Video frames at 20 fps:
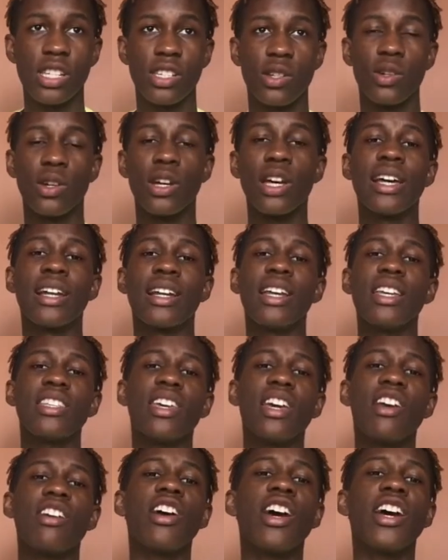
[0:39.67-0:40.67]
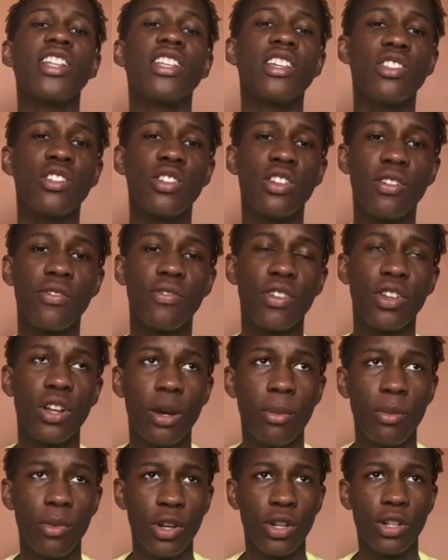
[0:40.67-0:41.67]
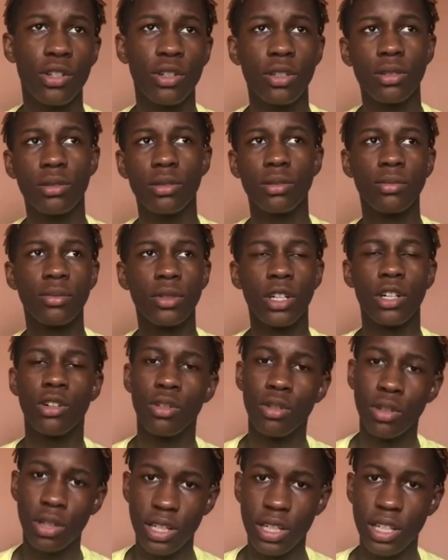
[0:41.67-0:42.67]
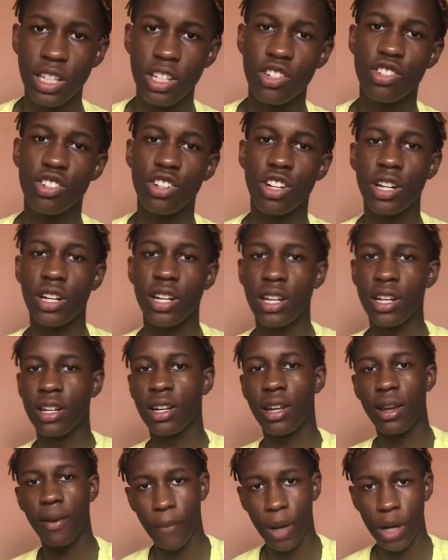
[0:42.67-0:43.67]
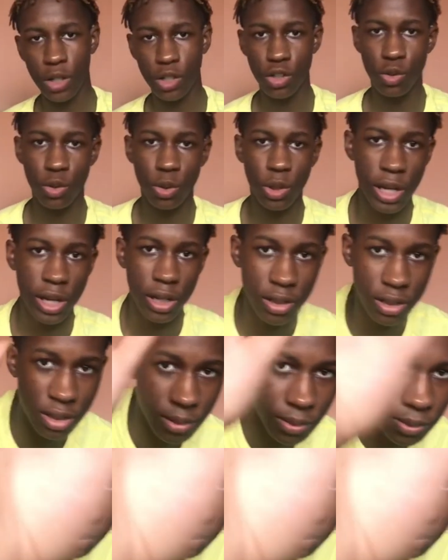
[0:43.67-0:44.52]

So let's get right into the video. I'm going to roll the intro and then get back to you guys.